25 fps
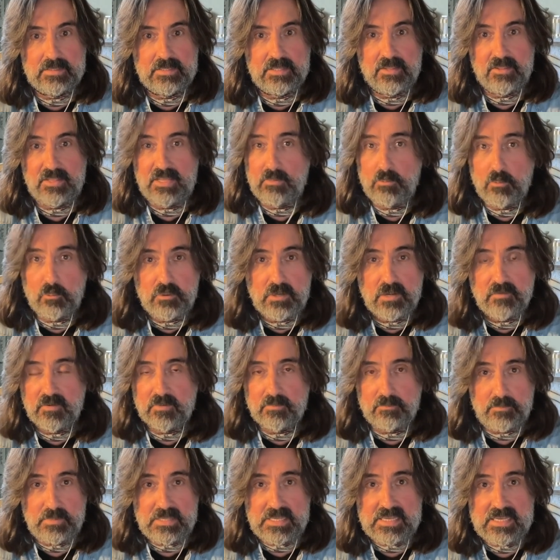They will never
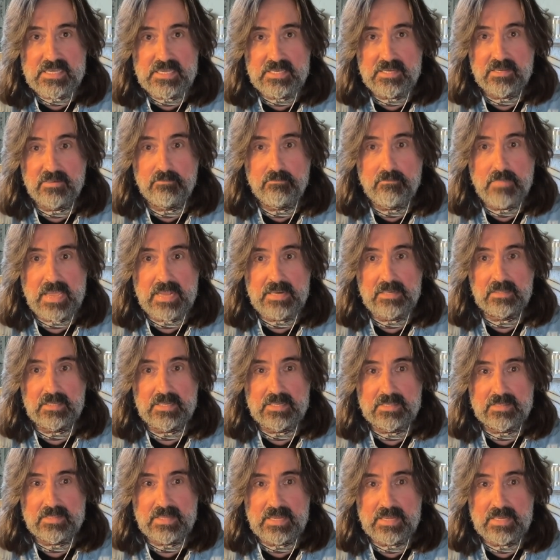be men
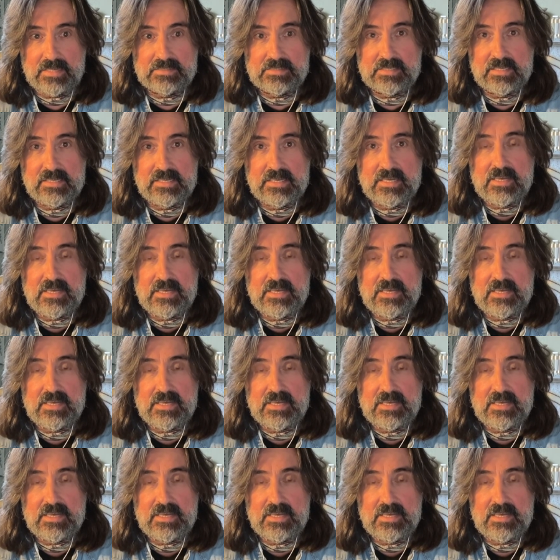like that.